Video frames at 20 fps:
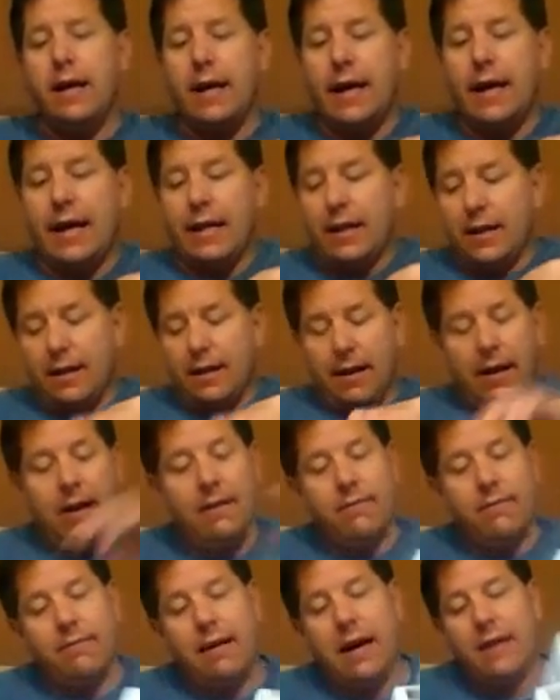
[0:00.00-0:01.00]
And then
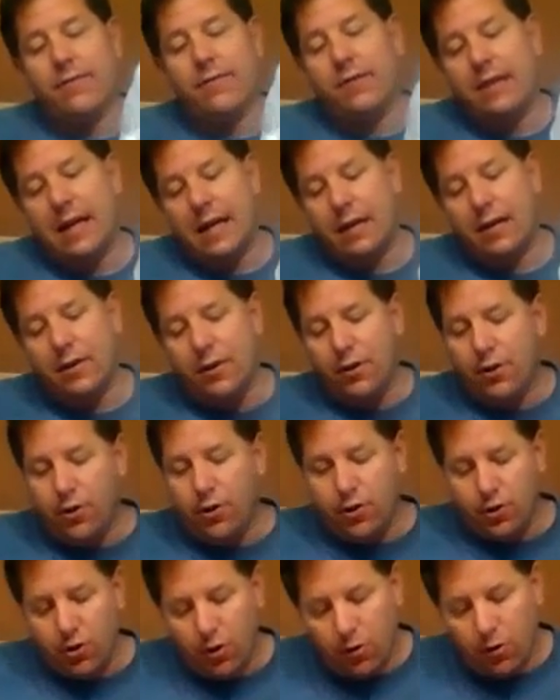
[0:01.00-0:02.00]
after that, you
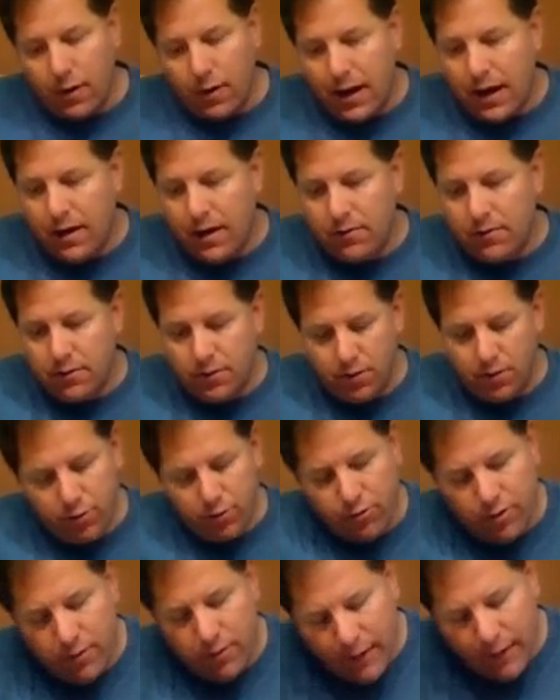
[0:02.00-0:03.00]
just go around
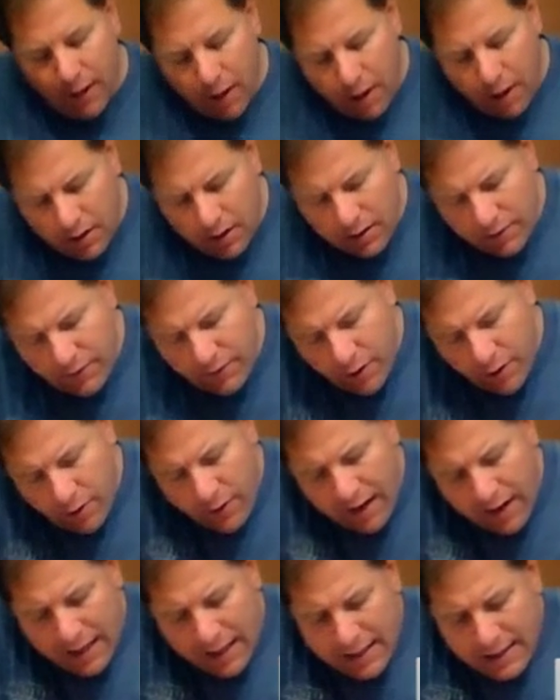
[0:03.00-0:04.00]
trimming all of
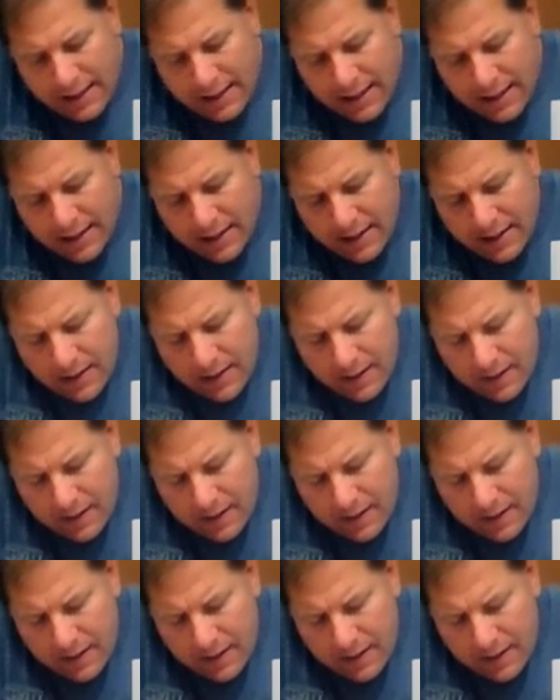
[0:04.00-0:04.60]
your excess,